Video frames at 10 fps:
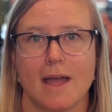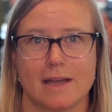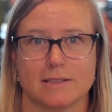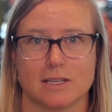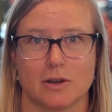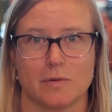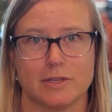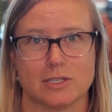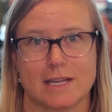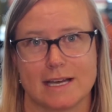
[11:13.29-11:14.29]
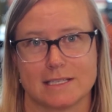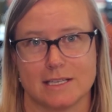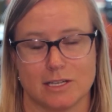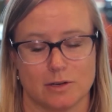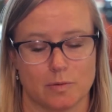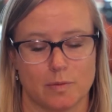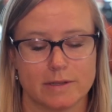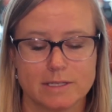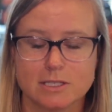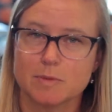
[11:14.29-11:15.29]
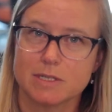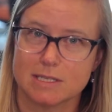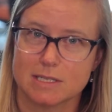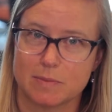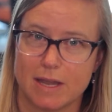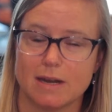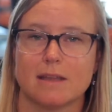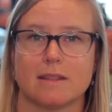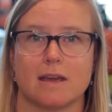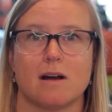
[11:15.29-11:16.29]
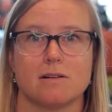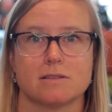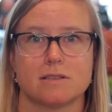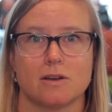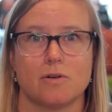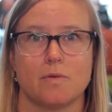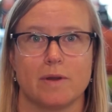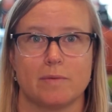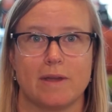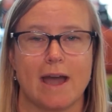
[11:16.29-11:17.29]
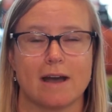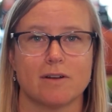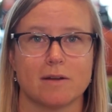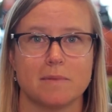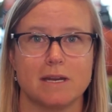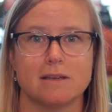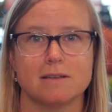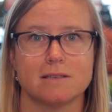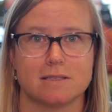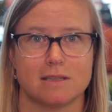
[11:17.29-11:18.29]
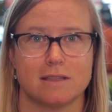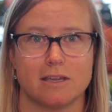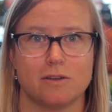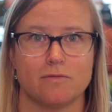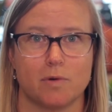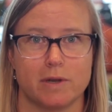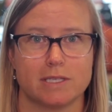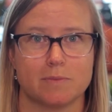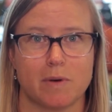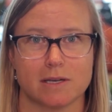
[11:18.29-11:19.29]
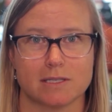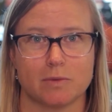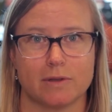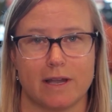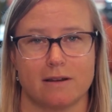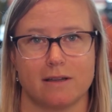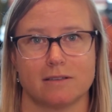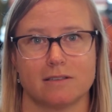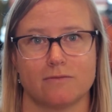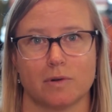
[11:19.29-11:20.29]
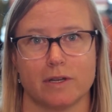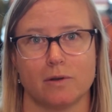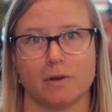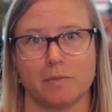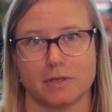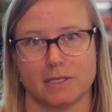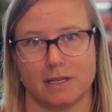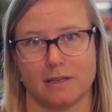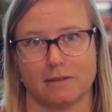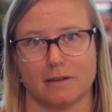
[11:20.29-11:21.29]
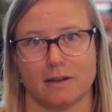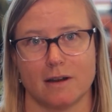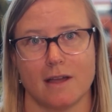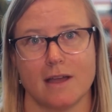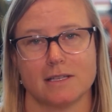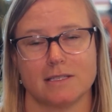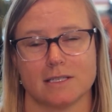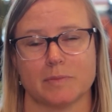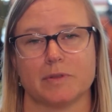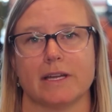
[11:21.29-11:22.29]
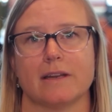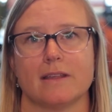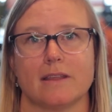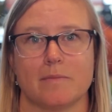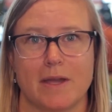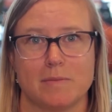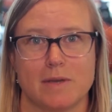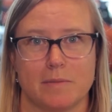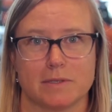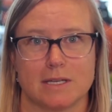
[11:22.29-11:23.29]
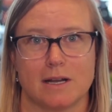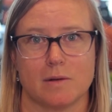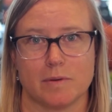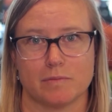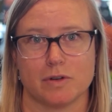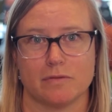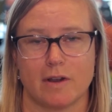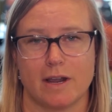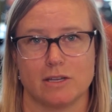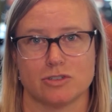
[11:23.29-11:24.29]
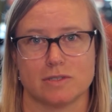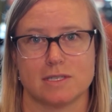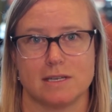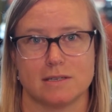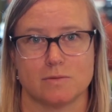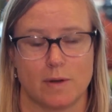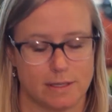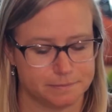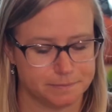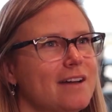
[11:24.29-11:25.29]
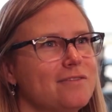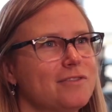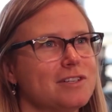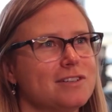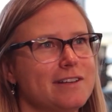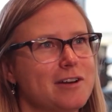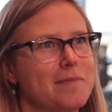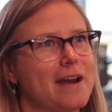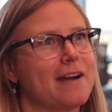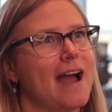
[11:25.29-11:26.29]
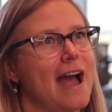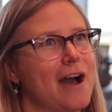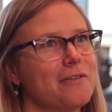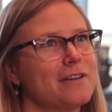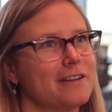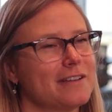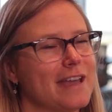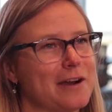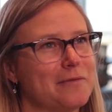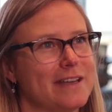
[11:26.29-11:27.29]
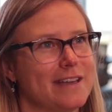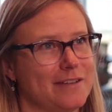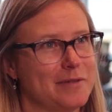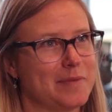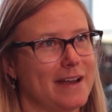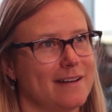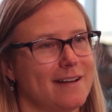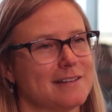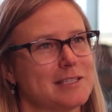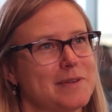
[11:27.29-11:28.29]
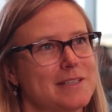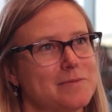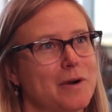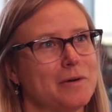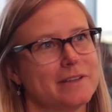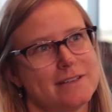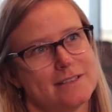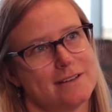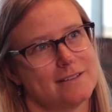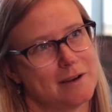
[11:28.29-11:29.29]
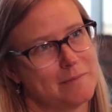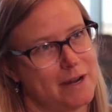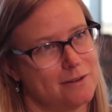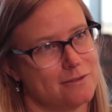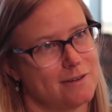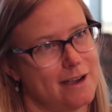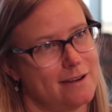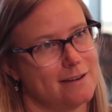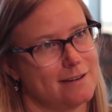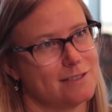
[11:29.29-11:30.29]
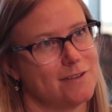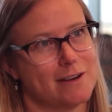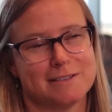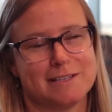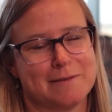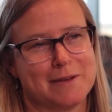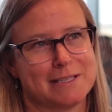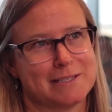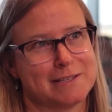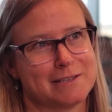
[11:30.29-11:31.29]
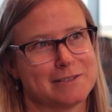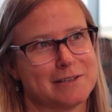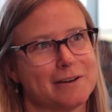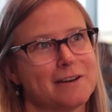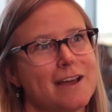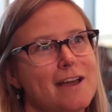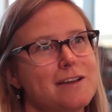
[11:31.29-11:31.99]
And so we just ask that you're willing to participate, and that also when we have our meeting, that you voice possible areas for your particular discipline that might be able to help improve our agency as well. Unfortunately, no matter how good a care we give at Brighton Hospice, we're only as good as our medical record as far as CMS is concerned.